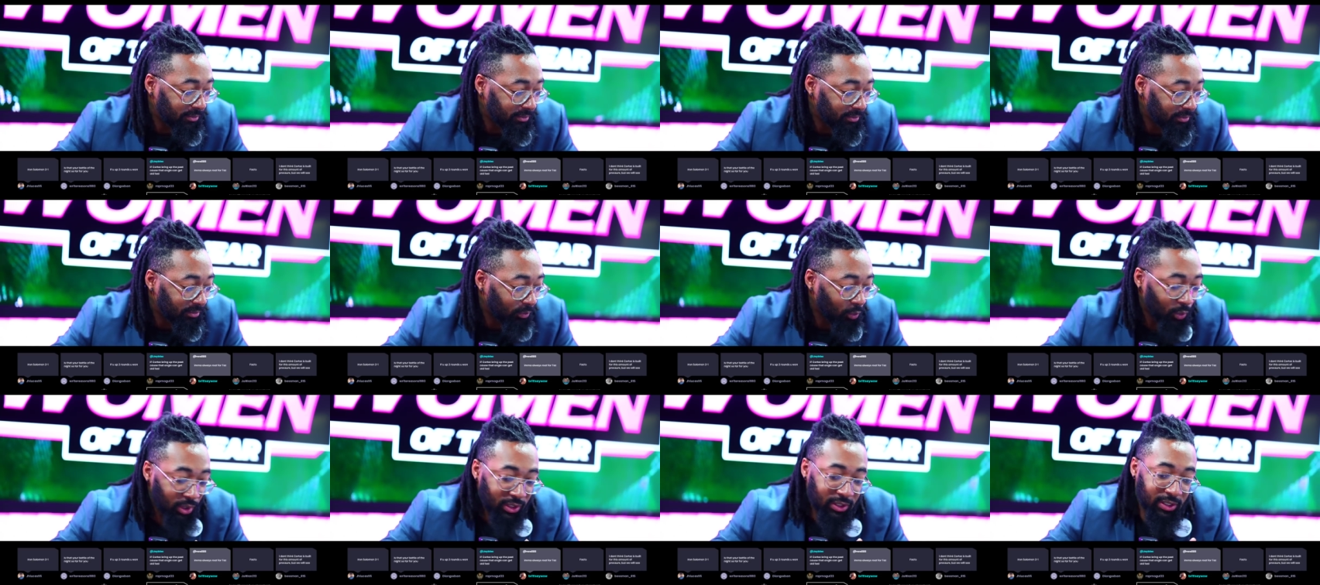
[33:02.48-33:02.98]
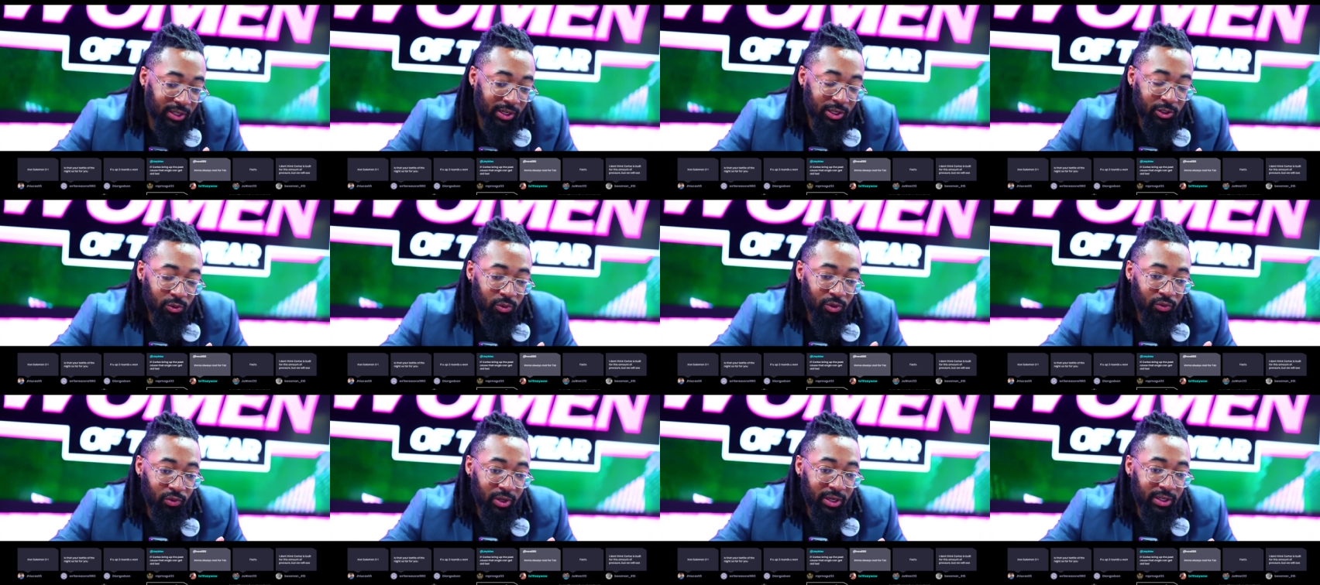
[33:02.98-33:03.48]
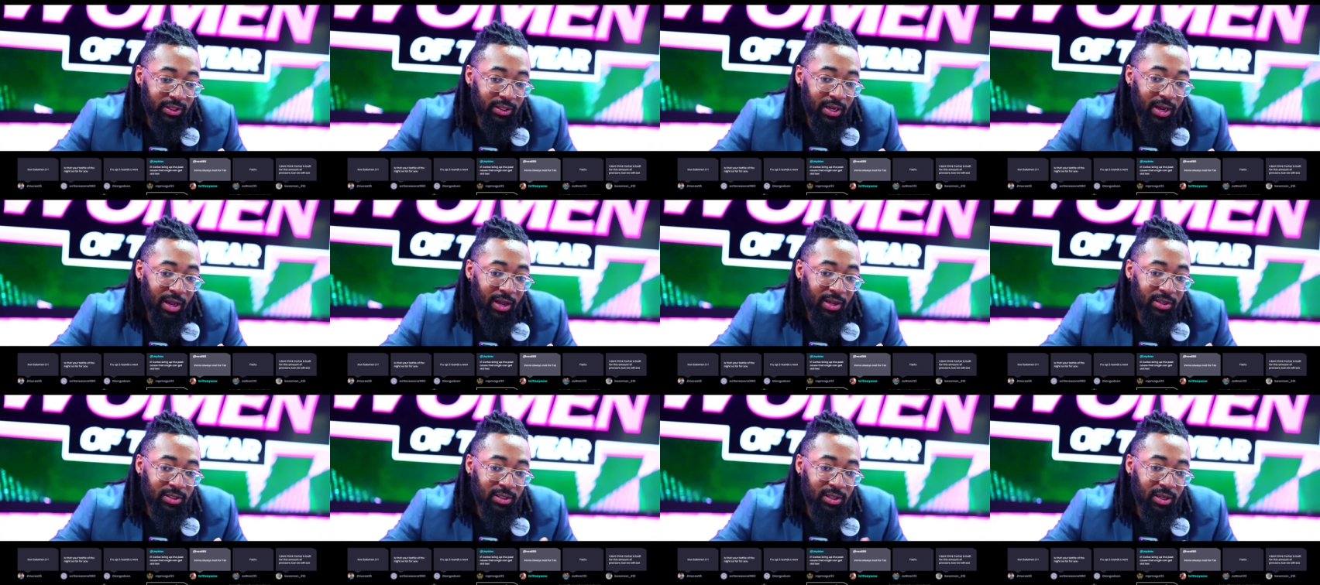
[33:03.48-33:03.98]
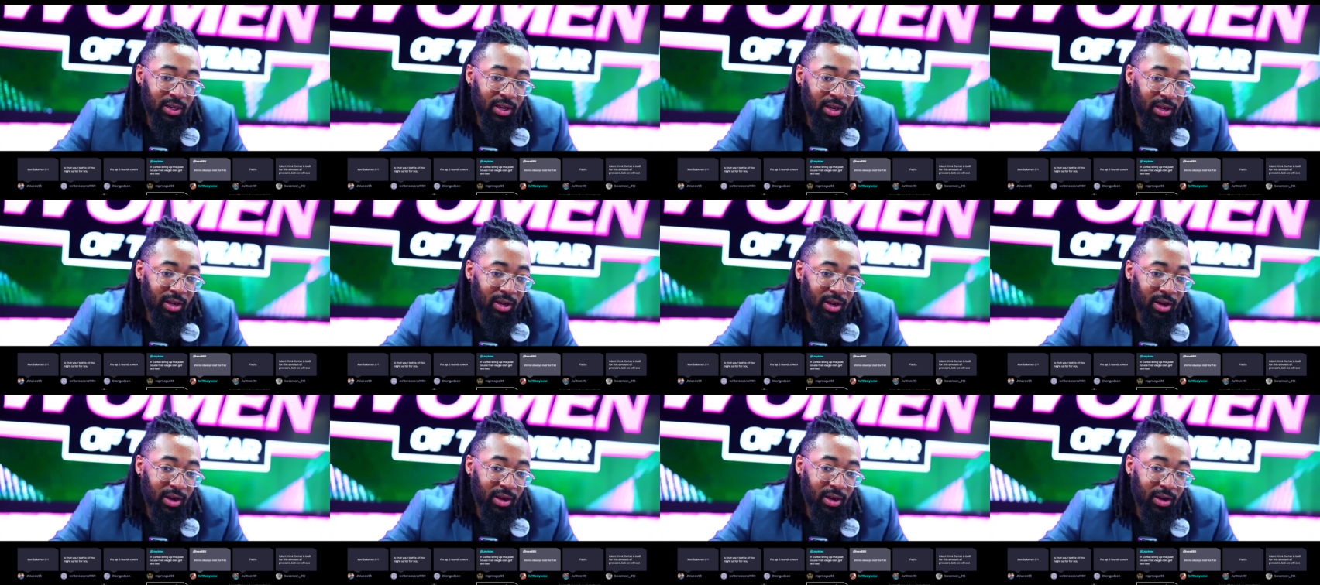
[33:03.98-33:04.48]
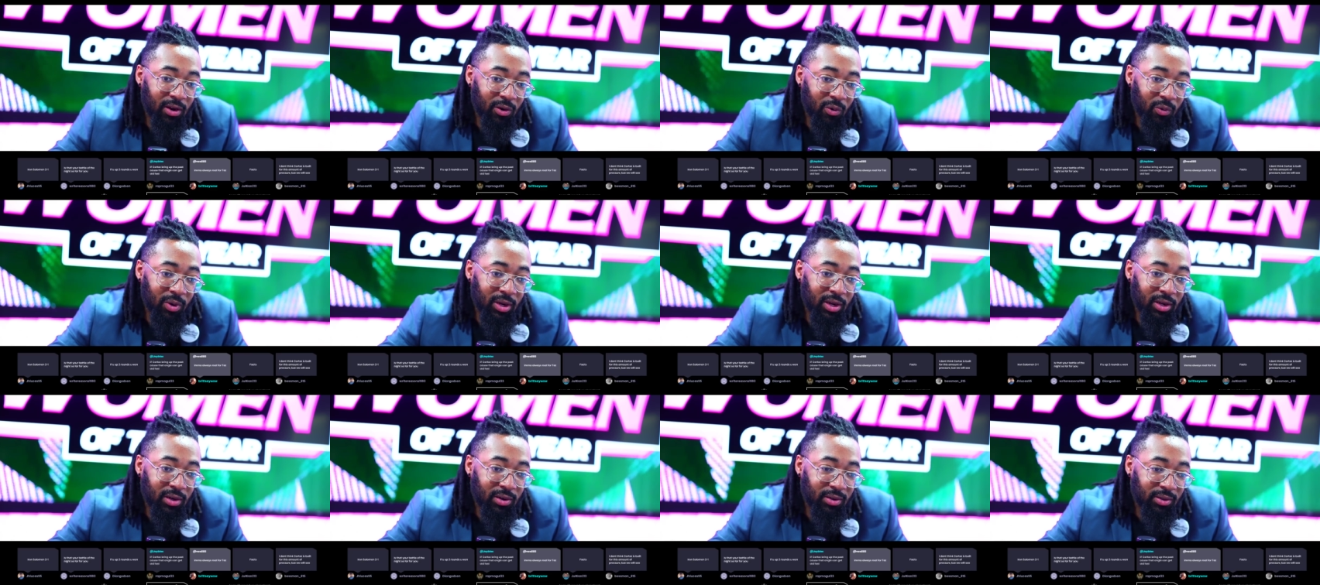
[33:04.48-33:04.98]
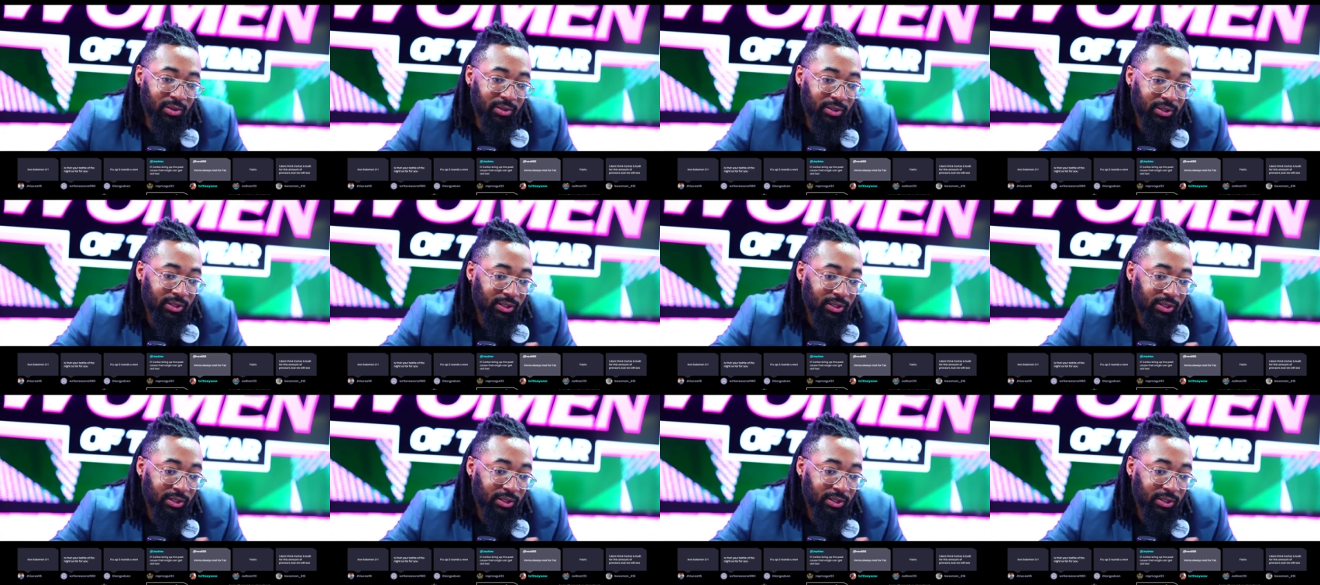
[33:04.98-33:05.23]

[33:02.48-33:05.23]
We did this with Reed Dollaz and uh, uh, Ill Will.